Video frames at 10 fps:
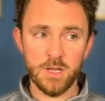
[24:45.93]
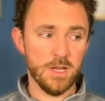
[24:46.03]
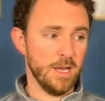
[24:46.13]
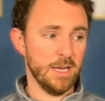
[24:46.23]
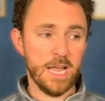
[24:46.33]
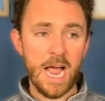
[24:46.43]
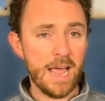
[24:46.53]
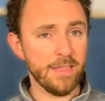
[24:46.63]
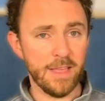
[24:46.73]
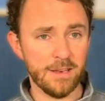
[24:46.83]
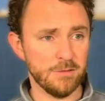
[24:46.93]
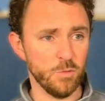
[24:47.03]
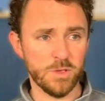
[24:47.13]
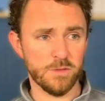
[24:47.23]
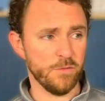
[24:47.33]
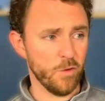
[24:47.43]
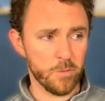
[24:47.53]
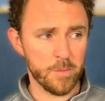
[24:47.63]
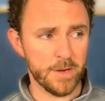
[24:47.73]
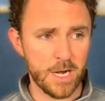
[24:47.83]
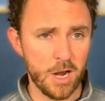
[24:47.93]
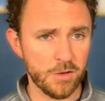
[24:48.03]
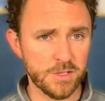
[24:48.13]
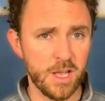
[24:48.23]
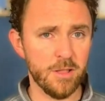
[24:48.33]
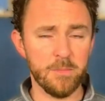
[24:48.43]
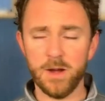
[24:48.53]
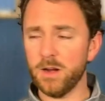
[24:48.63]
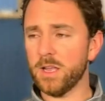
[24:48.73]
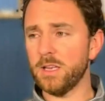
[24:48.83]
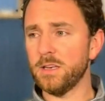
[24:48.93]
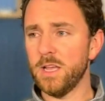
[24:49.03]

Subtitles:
a guy that was a former McDonald's All-American